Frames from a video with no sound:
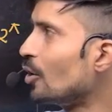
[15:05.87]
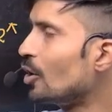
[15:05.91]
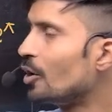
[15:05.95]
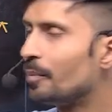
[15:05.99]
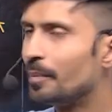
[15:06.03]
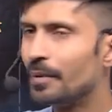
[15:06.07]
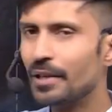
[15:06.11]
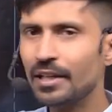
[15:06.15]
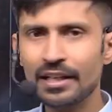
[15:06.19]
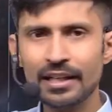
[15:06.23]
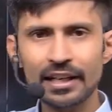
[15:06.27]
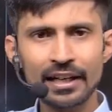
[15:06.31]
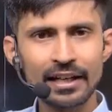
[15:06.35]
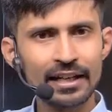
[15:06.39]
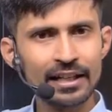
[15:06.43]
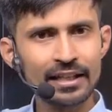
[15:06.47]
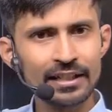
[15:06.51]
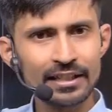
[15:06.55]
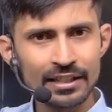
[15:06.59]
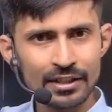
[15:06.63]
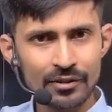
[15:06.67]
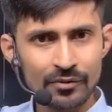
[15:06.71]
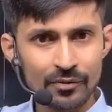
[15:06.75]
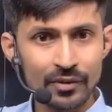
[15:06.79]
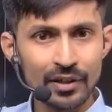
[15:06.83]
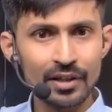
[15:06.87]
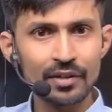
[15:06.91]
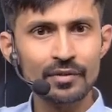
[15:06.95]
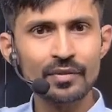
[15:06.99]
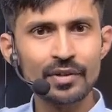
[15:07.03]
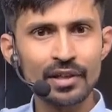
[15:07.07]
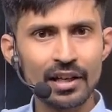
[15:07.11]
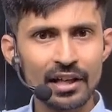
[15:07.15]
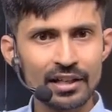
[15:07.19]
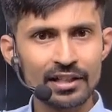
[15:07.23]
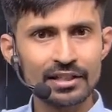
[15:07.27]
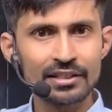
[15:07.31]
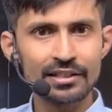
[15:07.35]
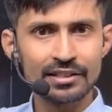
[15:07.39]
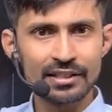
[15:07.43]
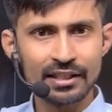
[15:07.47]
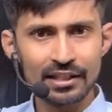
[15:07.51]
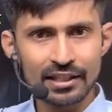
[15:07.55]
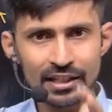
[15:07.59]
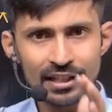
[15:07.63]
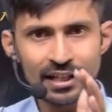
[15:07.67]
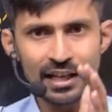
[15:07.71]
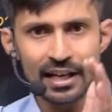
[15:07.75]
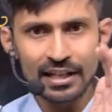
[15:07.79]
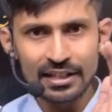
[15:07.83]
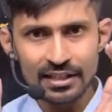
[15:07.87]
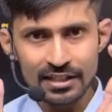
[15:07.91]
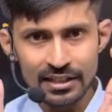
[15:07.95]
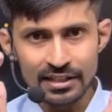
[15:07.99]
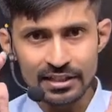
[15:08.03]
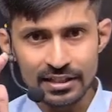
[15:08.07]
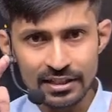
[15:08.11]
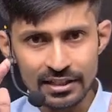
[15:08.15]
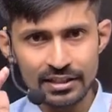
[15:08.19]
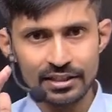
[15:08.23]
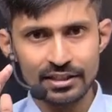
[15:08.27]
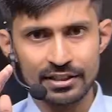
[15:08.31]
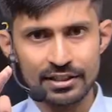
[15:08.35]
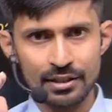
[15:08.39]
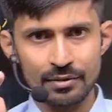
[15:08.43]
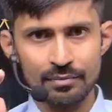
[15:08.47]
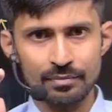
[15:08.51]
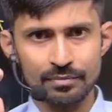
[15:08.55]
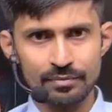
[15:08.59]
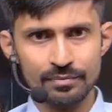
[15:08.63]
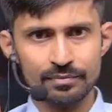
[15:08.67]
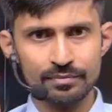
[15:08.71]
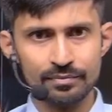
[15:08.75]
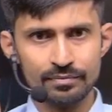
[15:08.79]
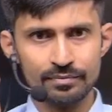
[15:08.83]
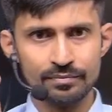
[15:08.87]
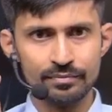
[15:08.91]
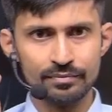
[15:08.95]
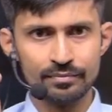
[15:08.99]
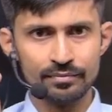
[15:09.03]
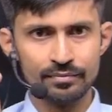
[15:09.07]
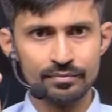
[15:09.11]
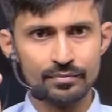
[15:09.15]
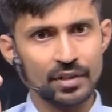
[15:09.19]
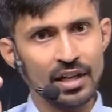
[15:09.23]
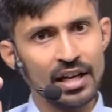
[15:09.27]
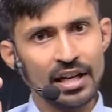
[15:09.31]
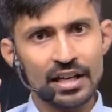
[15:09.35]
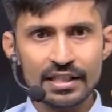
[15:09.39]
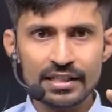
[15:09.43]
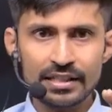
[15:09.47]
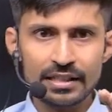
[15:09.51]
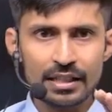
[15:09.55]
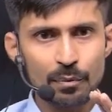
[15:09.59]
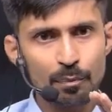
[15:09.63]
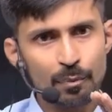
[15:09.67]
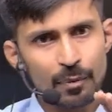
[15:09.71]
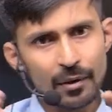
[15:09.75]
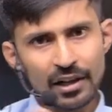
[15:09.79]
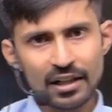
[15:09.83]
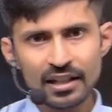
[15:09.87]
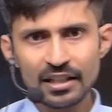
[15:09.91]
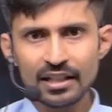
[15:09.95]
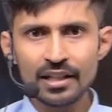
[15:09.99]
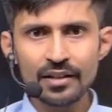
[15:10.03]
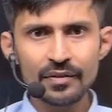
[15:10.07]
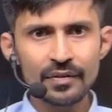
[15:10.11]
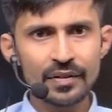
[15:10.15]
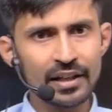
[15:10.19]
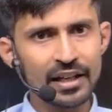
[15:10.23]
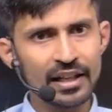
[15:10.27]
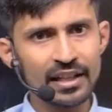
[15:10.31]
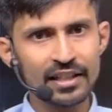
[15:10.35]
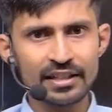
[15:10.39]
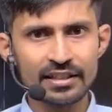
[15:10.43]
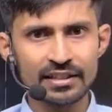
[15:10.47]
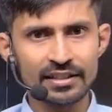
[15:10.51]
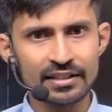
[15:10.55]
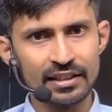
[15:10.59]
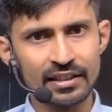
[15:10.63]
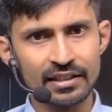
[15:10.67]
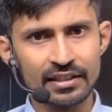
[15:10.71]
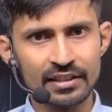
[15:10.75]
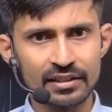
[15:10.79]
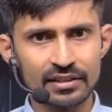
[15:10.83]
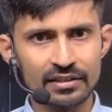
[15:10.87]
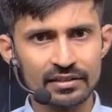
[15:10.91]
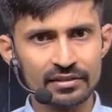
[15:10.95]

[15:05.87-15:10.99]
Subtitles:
be negative when we are studying as a system. Separately we can study.